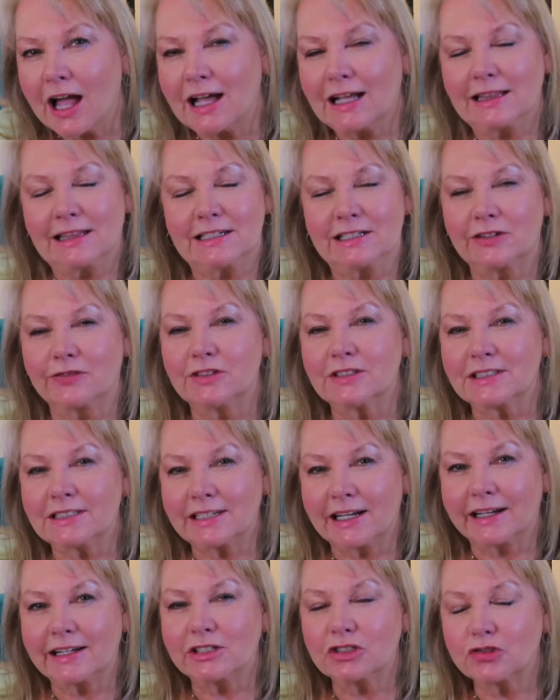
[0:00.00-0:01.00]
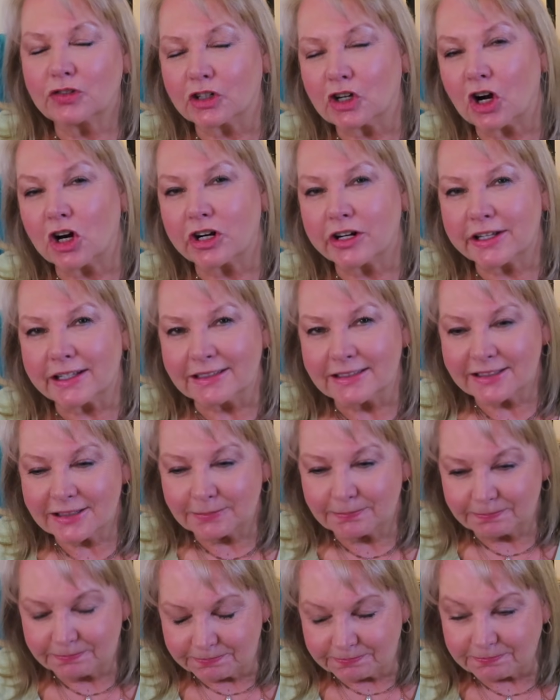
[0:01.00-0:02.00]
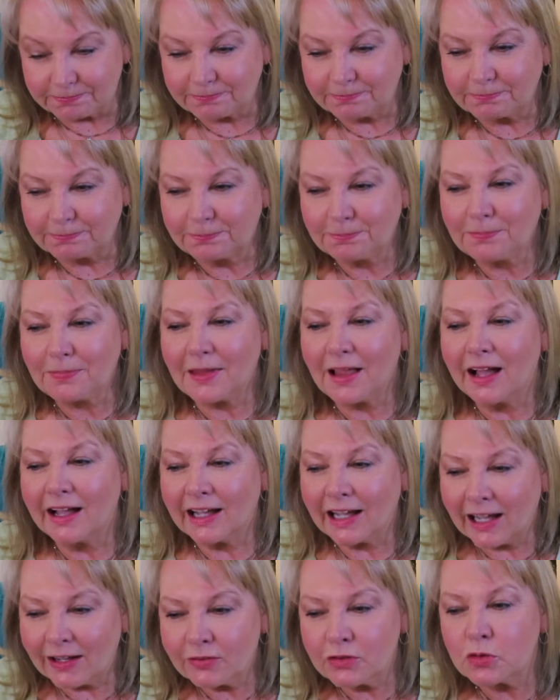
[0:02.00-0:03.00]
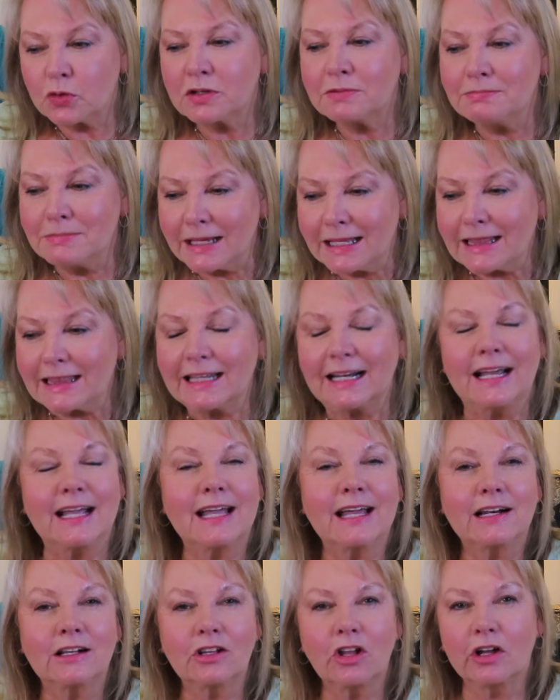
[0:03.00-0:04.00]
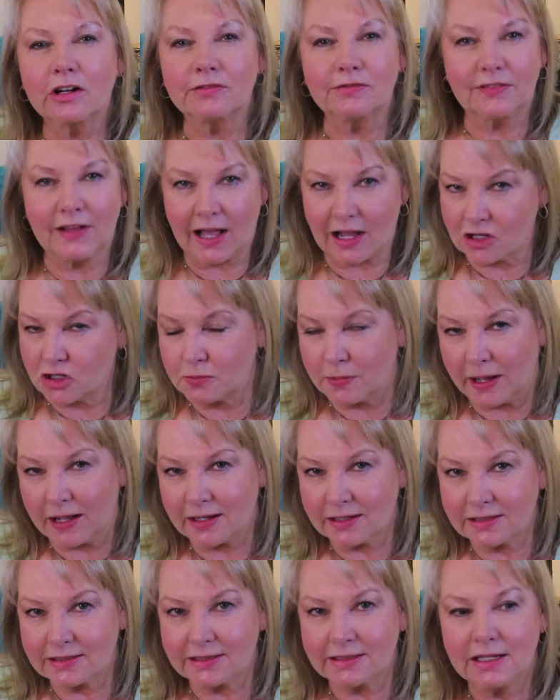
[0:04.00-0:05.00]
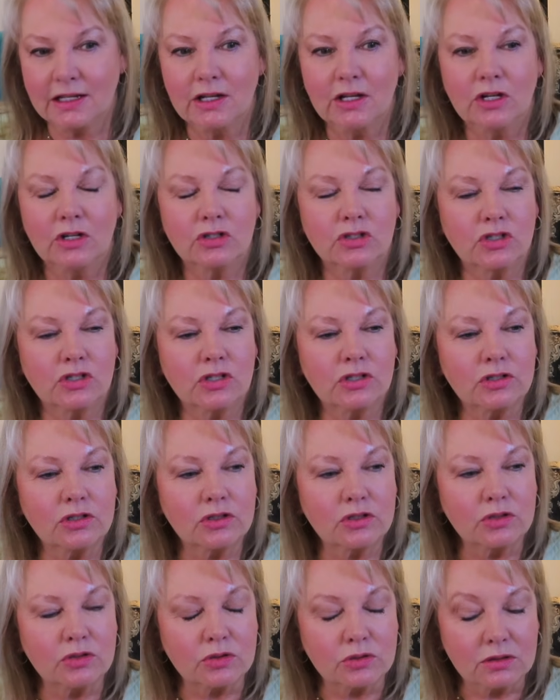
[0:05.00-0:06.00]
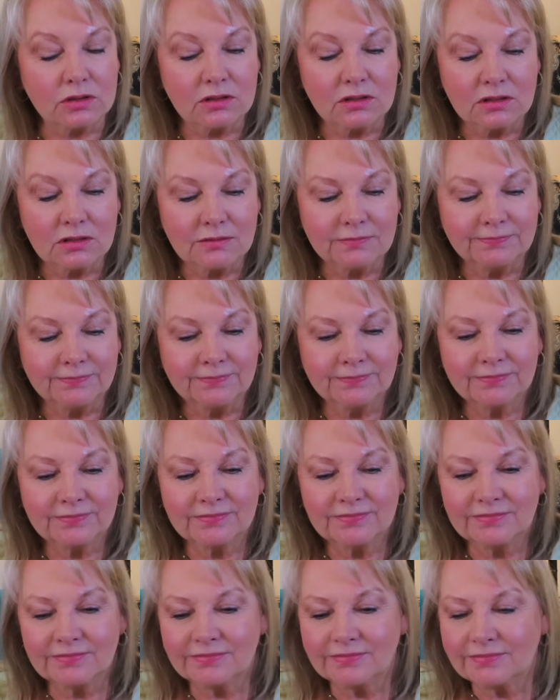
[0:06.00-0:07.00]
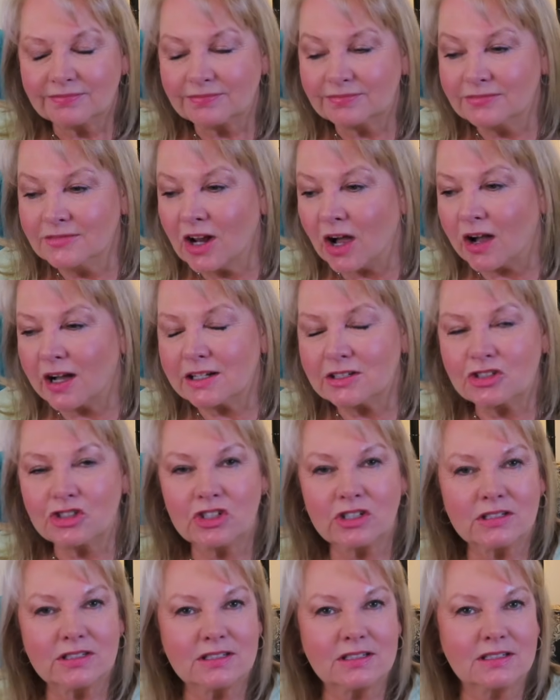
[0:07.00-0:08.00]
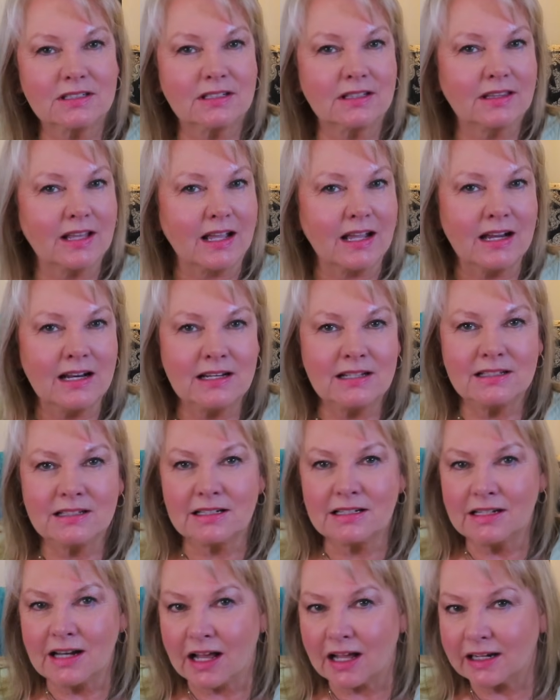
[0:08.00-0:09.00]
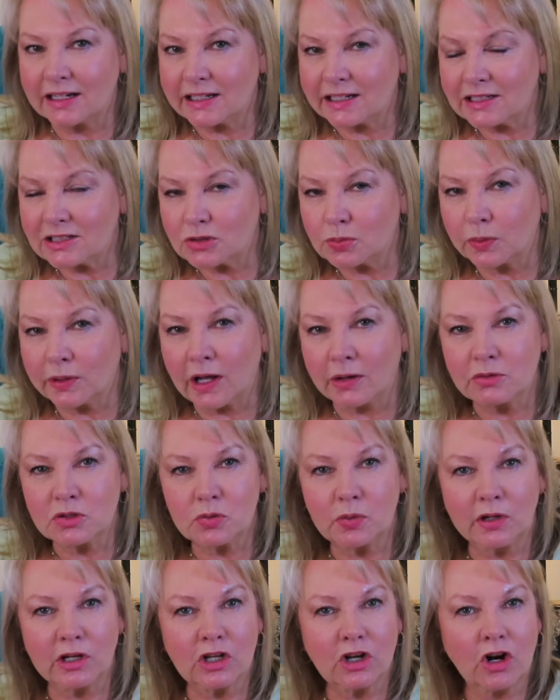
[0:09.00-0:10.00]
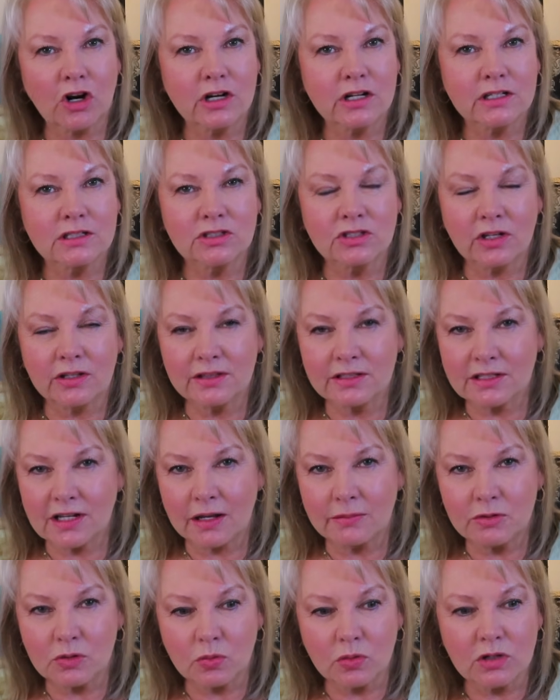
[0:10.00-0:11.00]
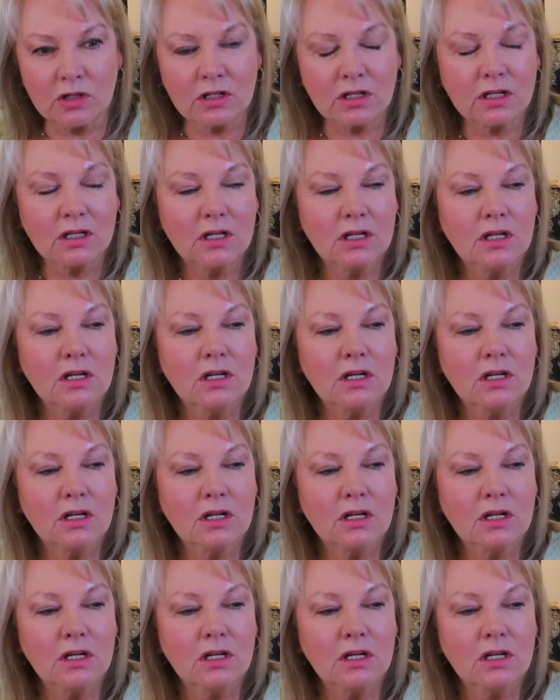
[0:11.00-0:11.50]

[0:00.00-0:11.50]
at the different styles for cardigans, I have to admit that I had a lot of flashbacks to not just the 80s and 90s when I was wearing cardigans all the time to work,